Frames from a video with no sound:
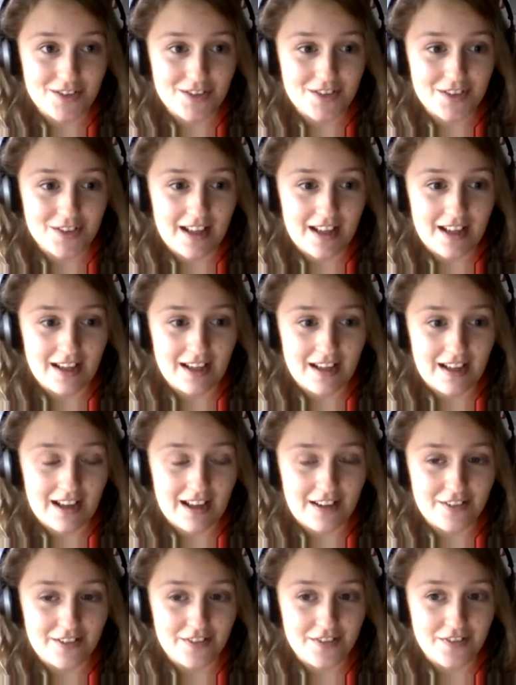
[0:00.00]
till
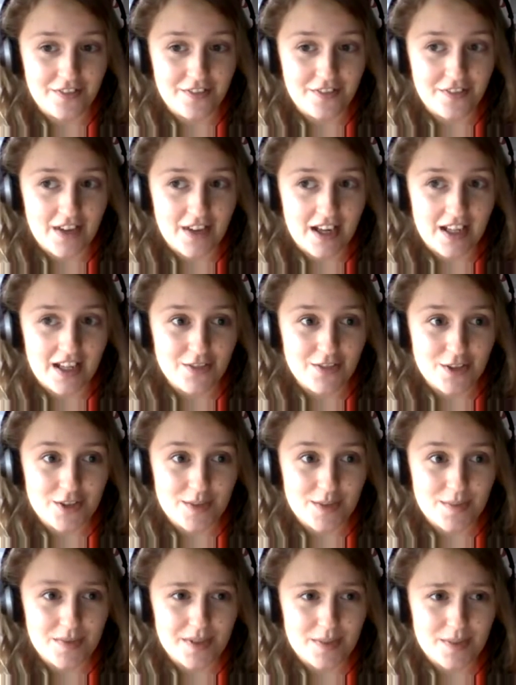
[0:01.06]
5:30 or
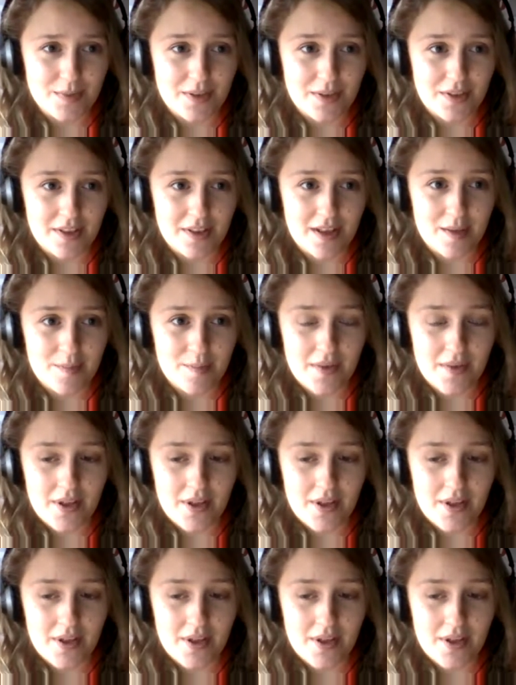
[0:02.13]
something with them.